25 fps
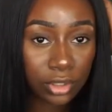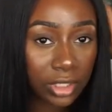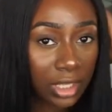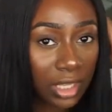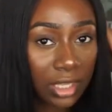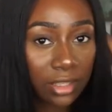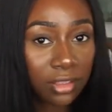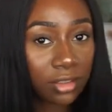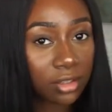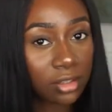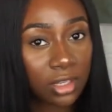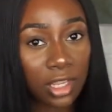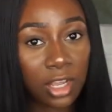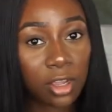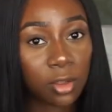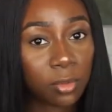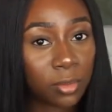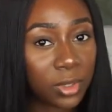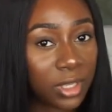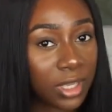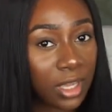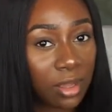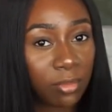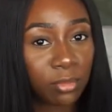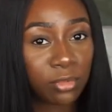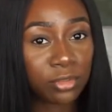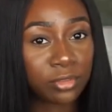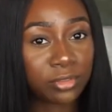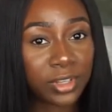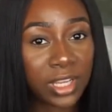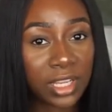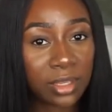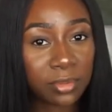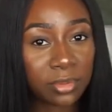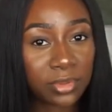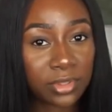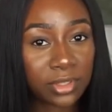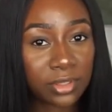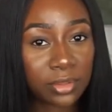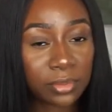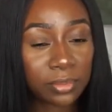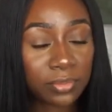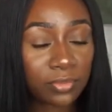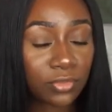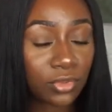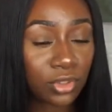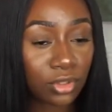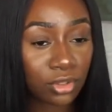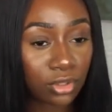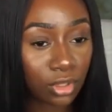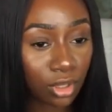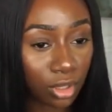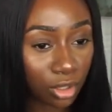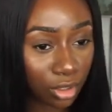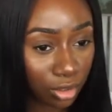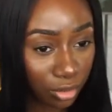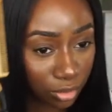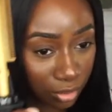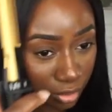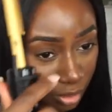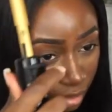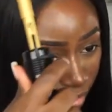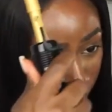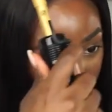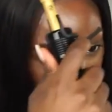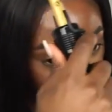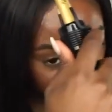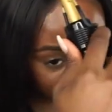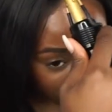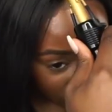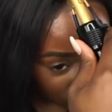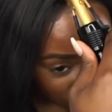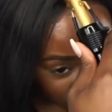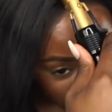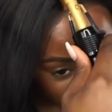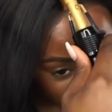getting the Naomi Campbell vibes. So make